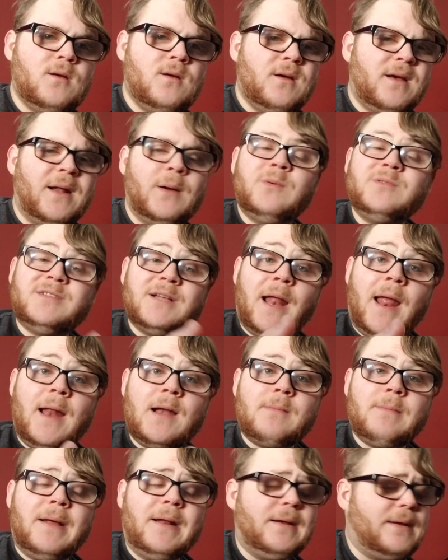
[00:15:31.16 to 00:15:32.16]
it was an
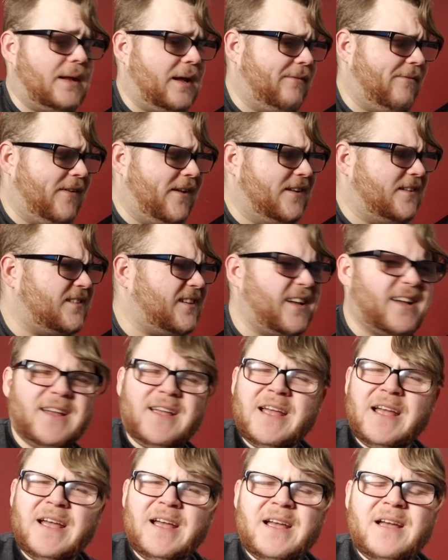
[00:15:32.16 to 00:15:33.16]
animated GIF, and it's
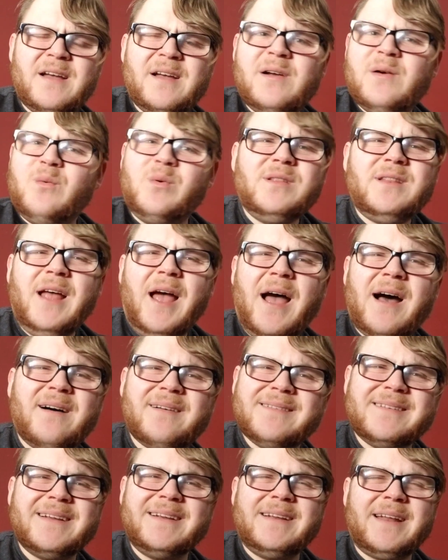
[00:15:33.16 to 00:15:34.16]
like, what the
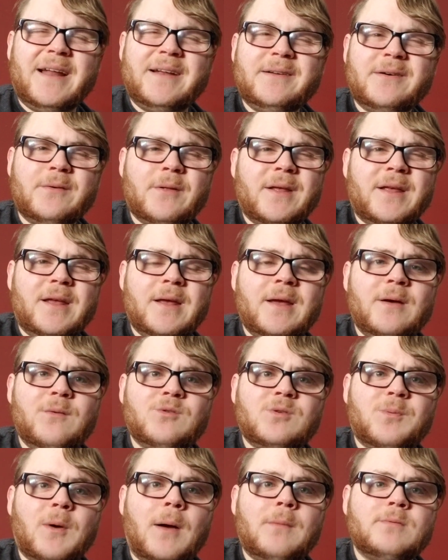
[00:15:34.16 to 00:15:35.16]
hell, Nintendo? Like, it
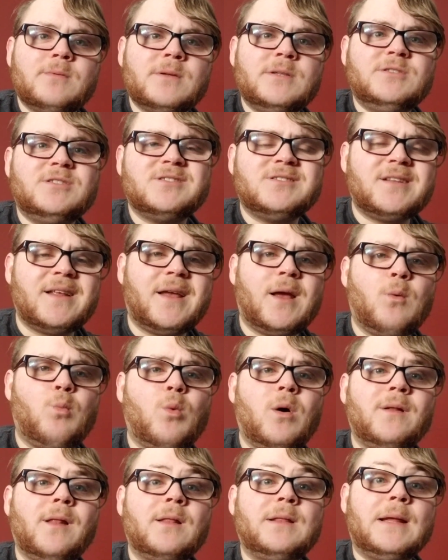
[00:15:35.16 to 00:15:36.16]
was probably just like a
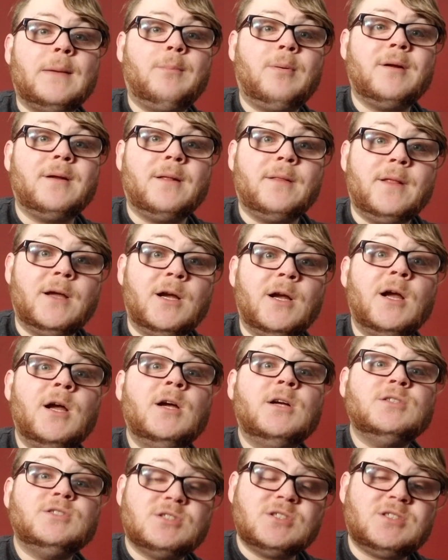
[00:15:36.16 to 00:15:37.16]
one that they put in there
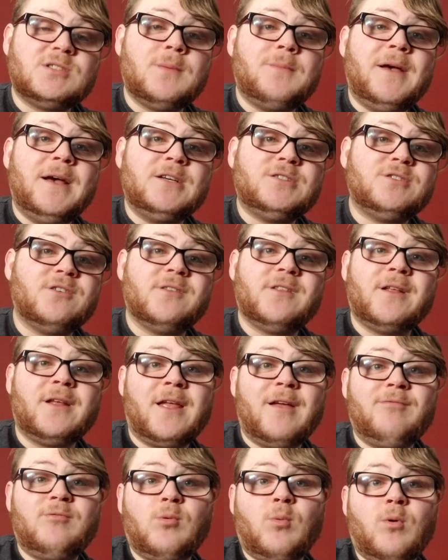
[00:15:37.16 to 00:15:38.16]
just to make sure that
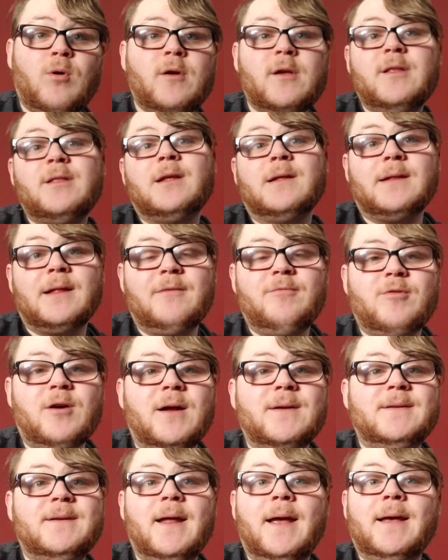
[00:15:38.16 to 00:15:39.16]
GIFs were working, then they
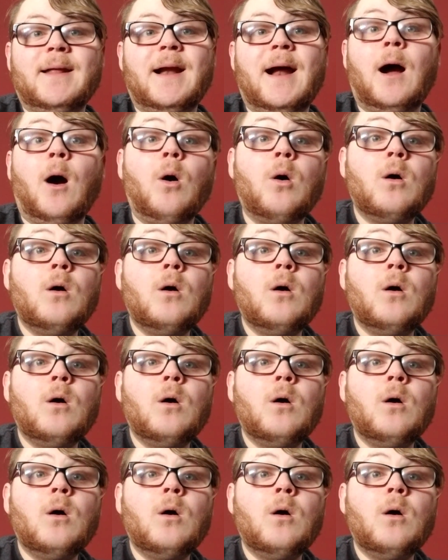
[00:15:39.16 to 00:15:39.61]
forgot to take it out.